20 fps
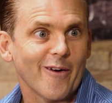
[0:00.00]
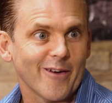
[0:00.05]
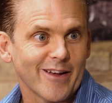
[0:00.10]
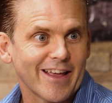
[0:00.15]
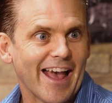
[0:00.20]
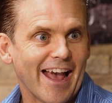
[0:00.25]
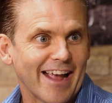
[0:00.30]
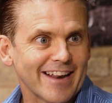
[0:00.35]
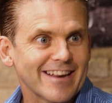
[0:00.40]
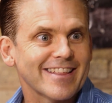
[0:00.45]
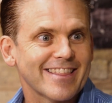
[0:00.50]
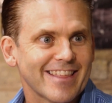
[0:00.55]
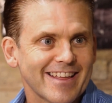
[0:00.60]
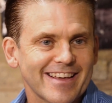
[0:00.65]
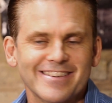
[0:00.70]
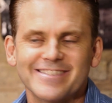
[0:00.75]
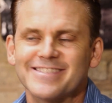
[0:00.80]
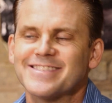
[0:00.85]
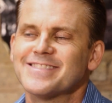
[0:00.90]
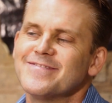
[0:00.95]
are cagney mm-hmm.
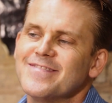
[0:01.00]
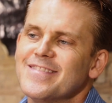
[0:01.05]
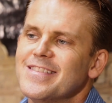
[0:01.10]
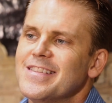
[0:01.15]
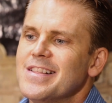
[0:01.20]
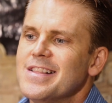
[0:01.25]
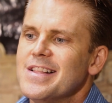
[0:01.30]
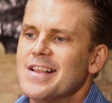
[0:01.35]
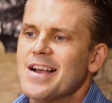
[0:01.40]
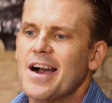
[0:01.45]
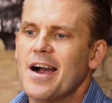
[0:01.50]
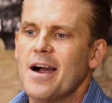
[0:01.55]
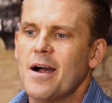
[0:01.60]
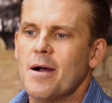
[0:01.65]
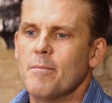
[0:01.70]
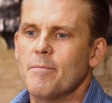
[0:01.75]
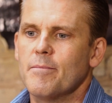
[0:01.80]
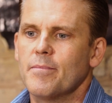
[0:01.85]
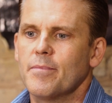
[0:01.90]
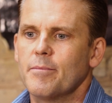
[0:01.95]
things.
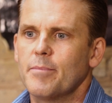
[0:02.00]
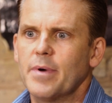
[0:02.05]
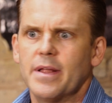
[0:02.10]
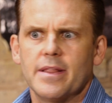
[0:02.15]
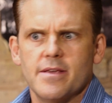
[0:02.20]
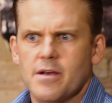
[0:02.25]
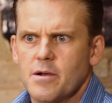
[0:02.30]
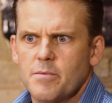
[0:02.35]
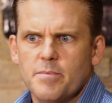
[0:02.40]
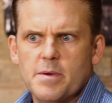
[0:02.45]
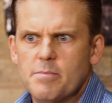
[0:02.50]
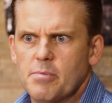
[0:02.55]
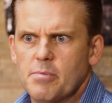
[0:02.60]
Um, but young